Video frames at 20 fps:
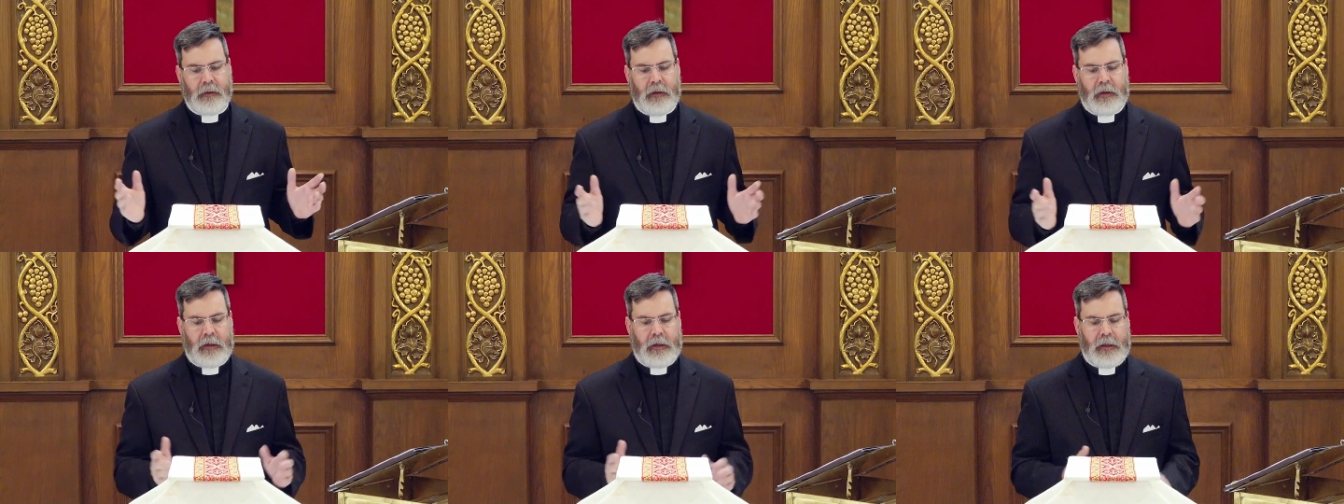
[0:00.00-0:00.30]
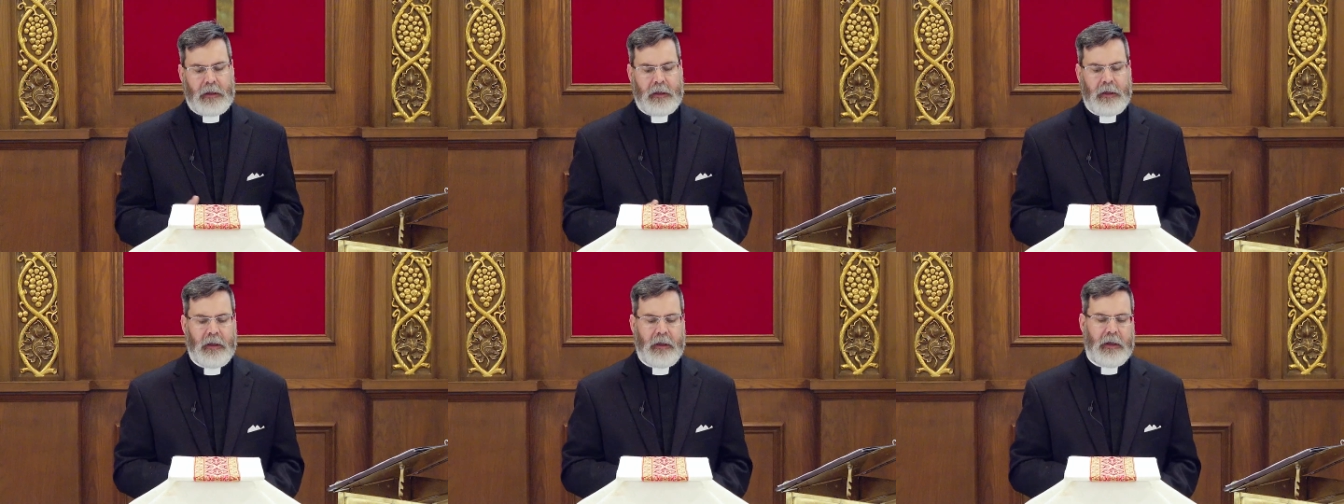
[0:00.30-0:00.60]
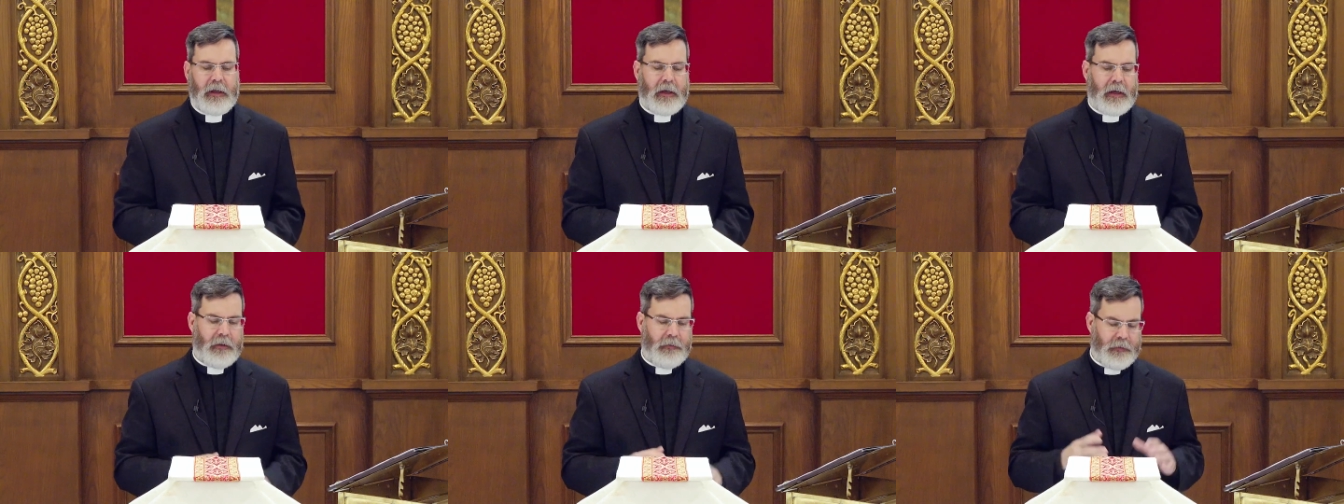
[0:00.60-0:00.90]

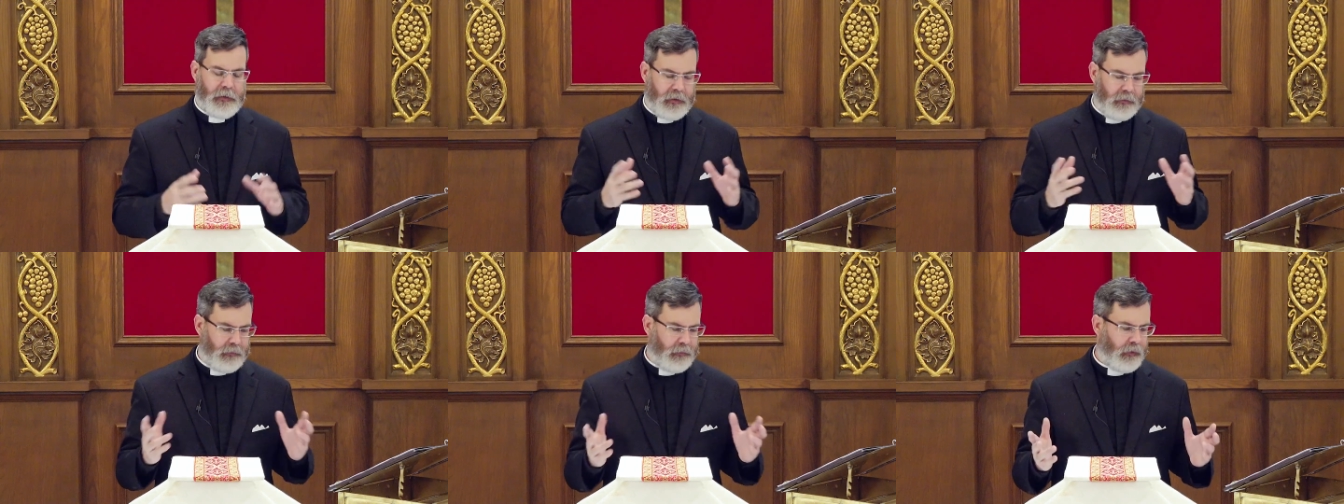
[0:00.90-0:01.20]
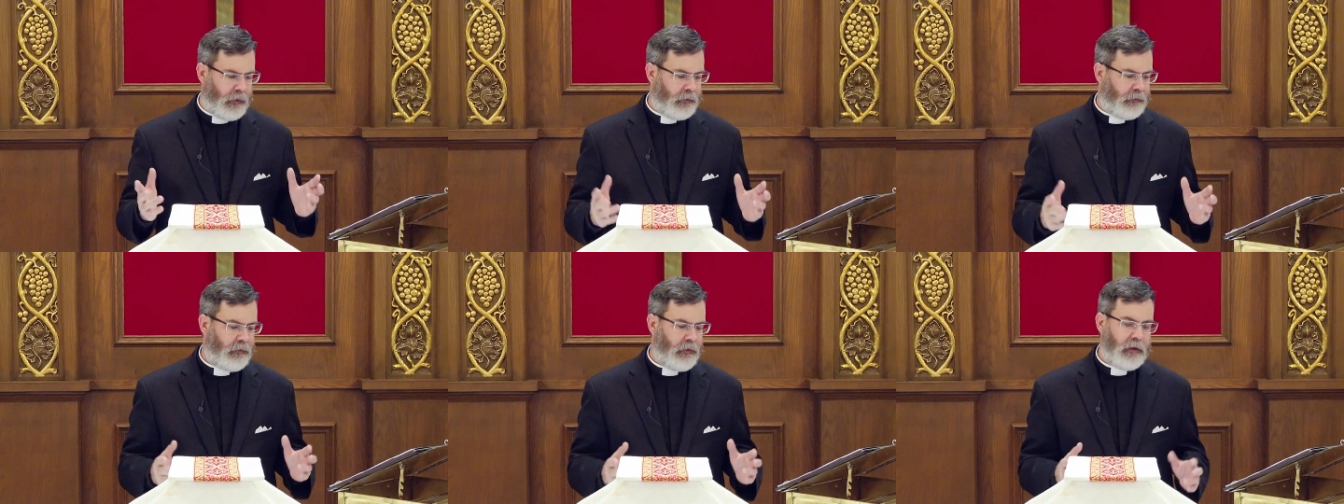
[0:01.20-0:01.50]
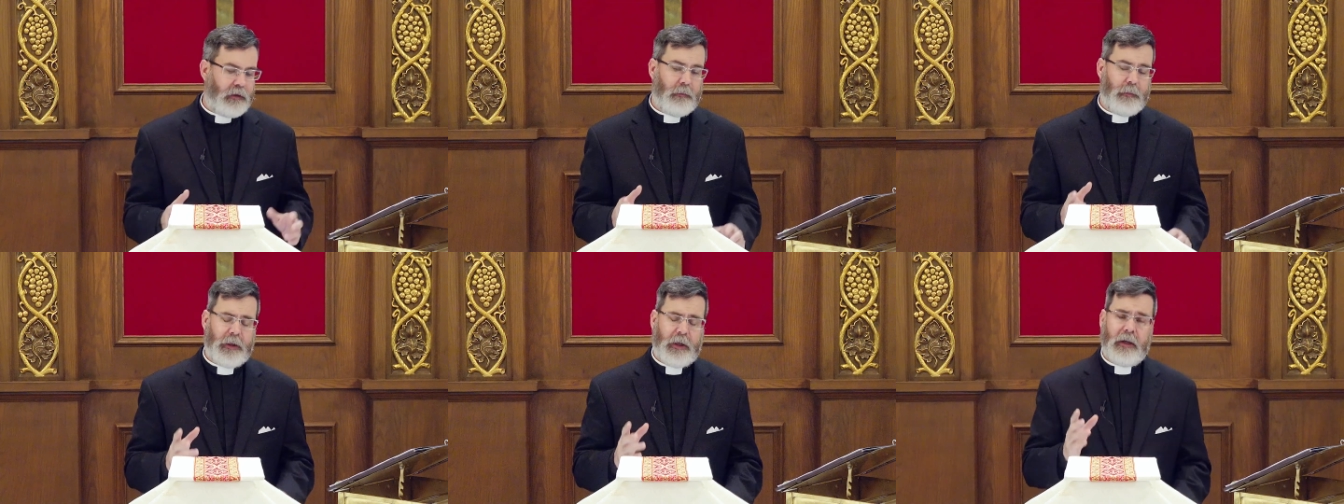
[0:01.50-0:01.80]
And then things
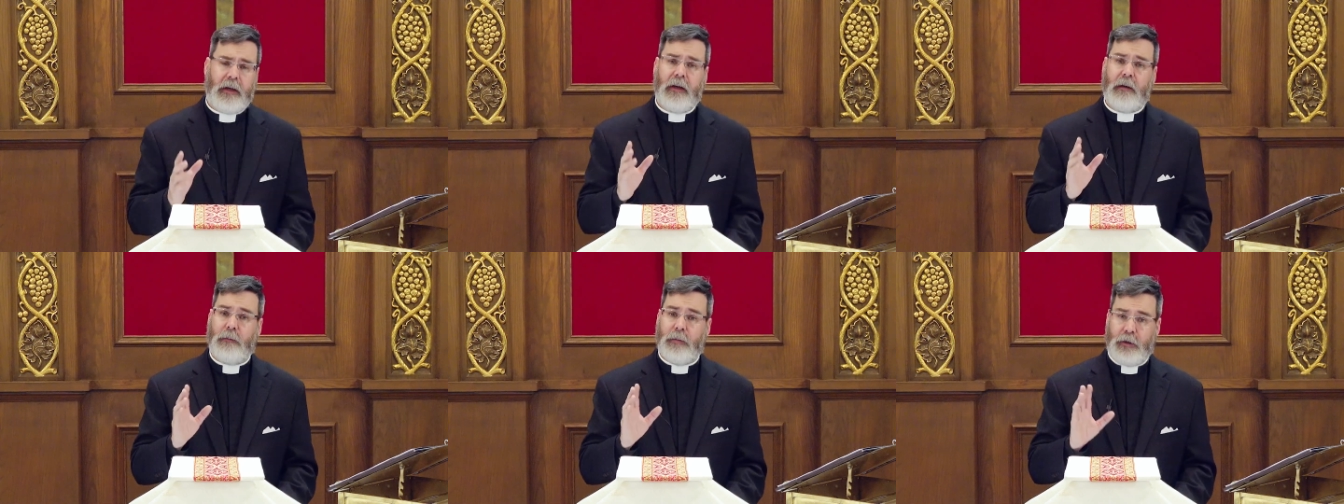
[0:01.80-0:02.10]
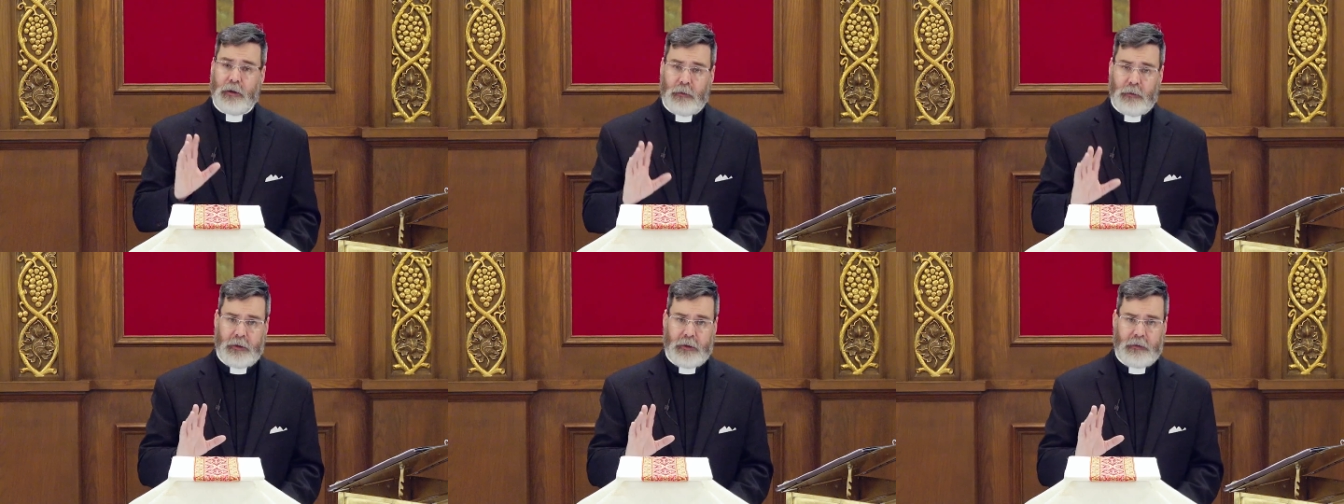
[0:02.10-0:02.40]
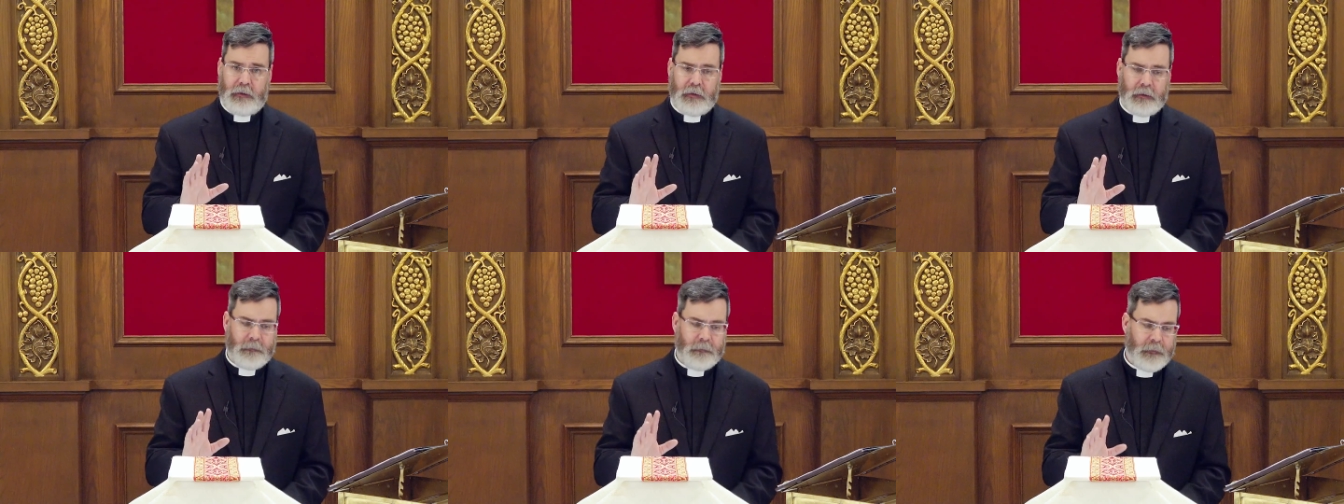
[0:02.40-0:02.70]
need to be
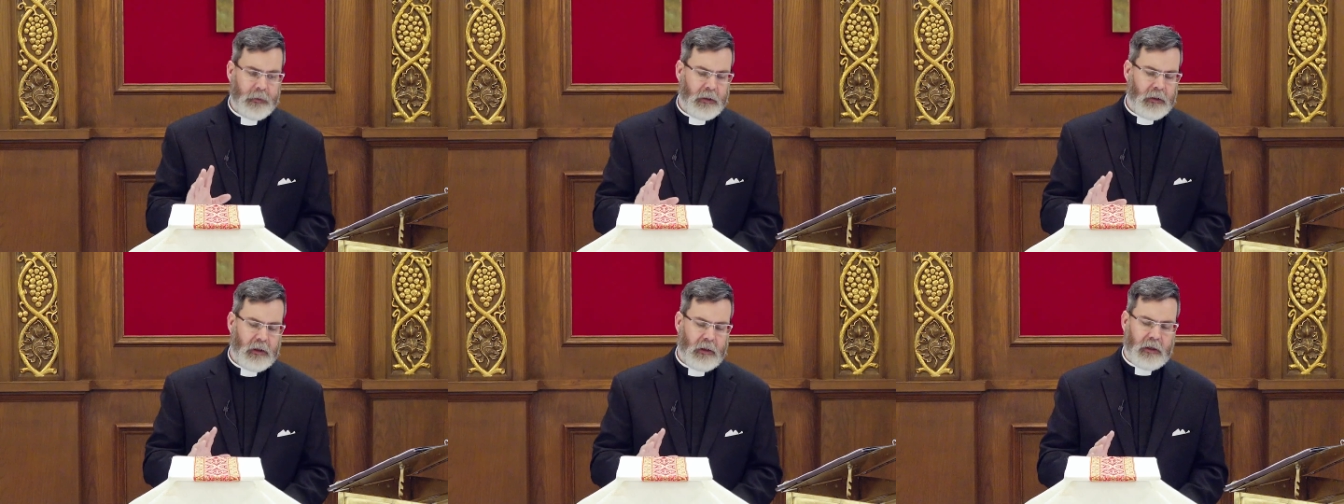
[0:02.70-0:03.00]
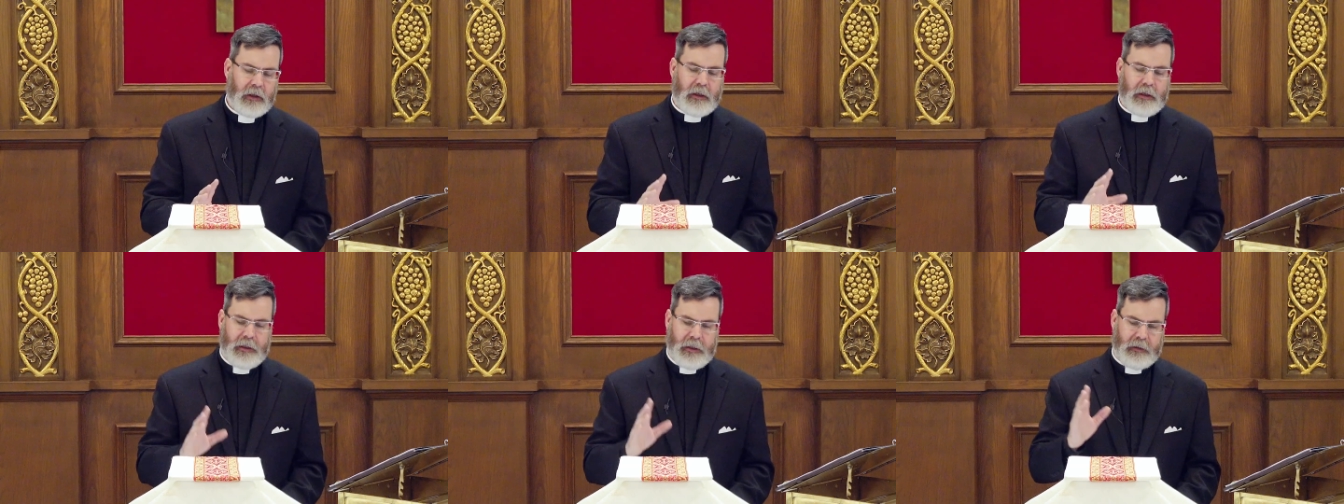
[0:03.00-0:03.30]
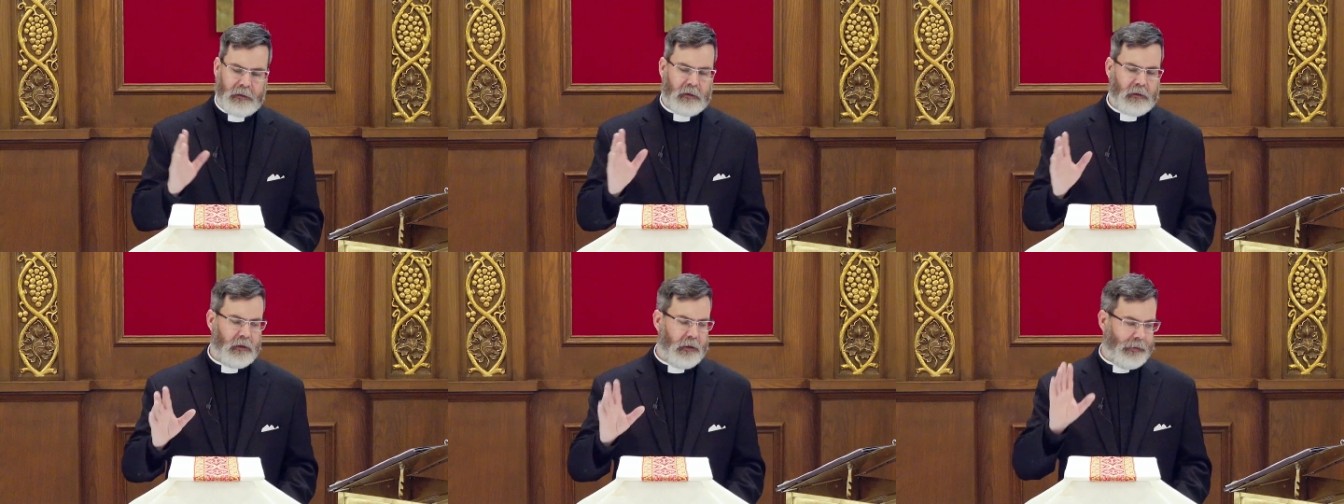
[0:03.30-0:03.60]
abluted
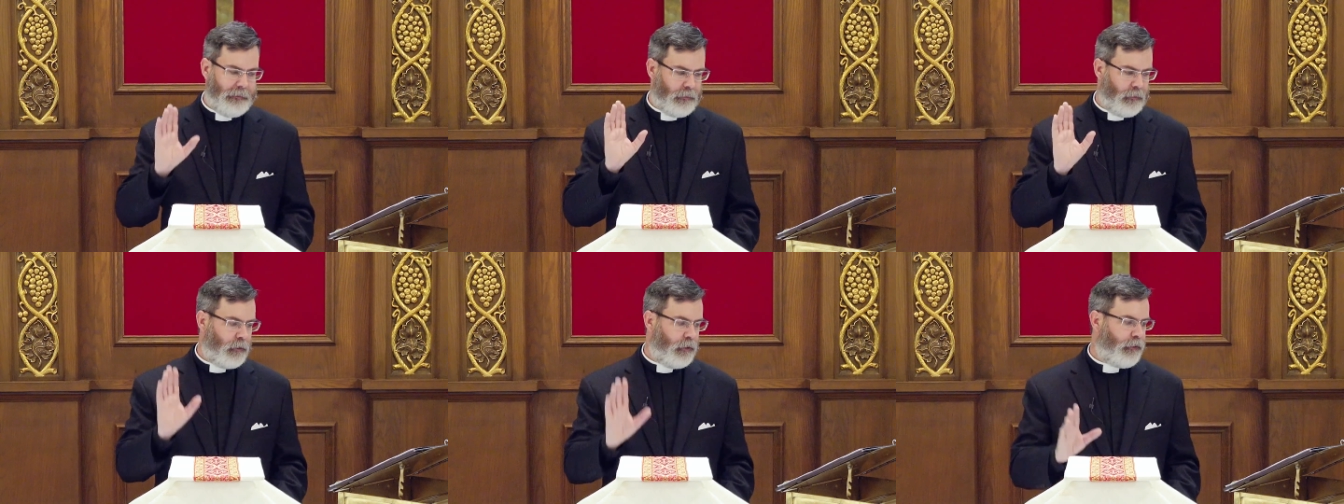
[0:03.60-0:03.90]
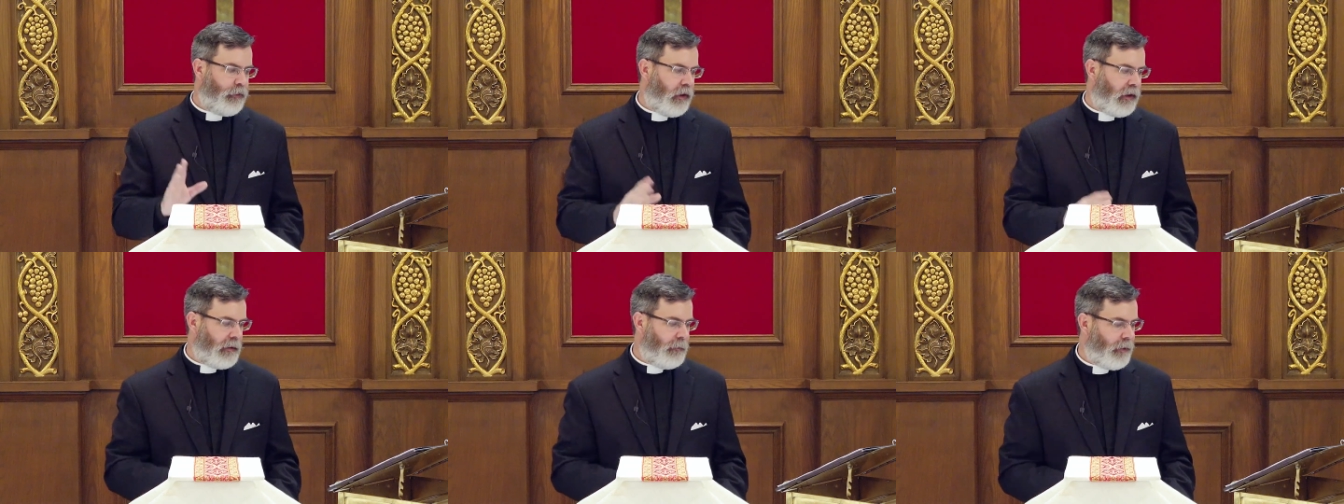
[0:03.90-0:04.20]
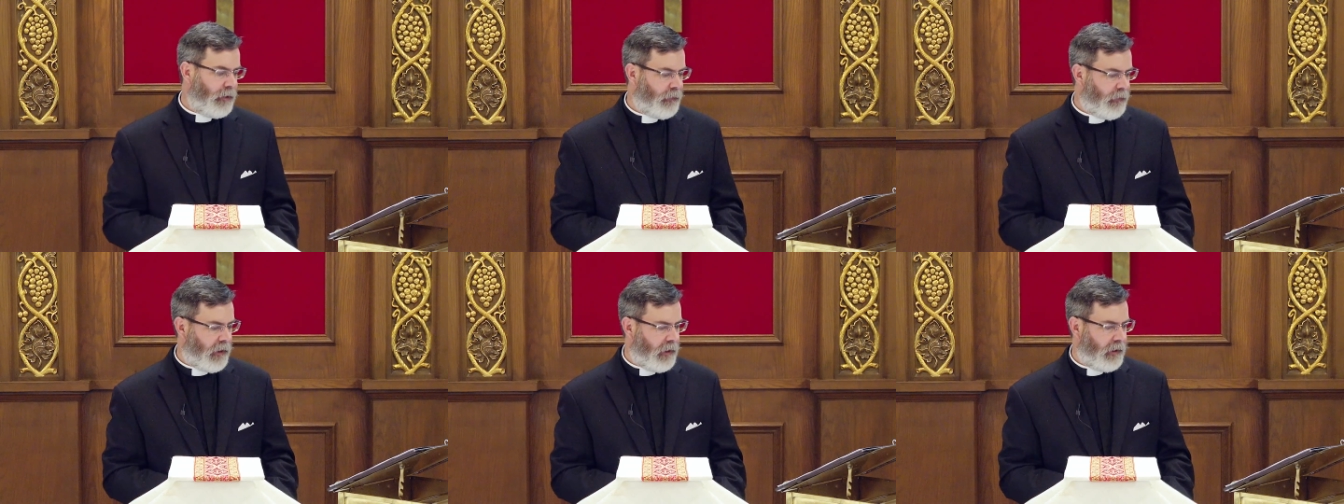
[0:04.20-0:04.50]
and cleansed. We'll talk
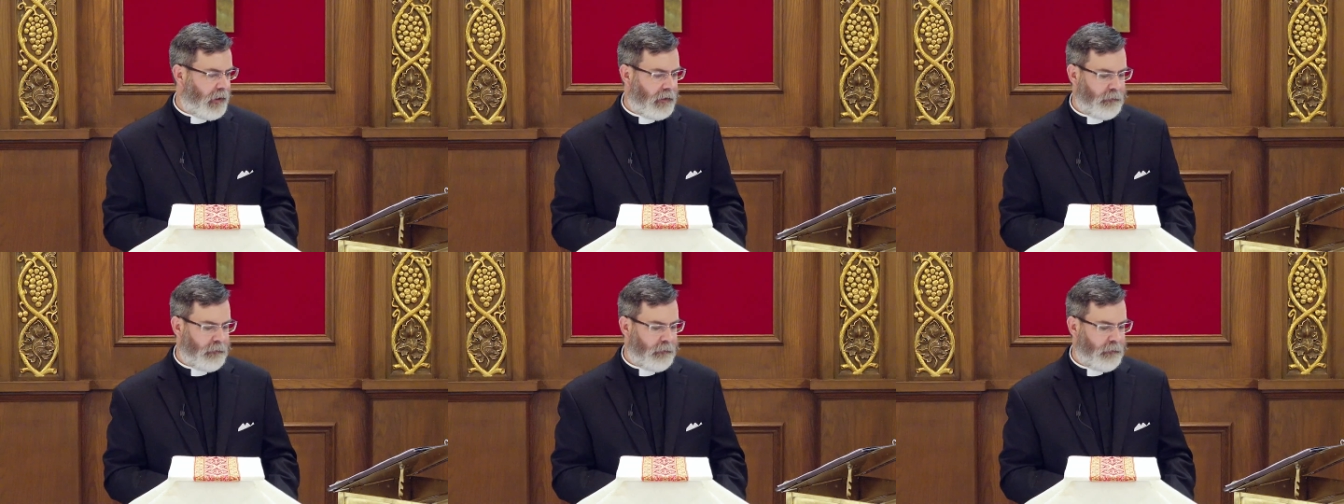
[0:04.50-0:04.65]
about that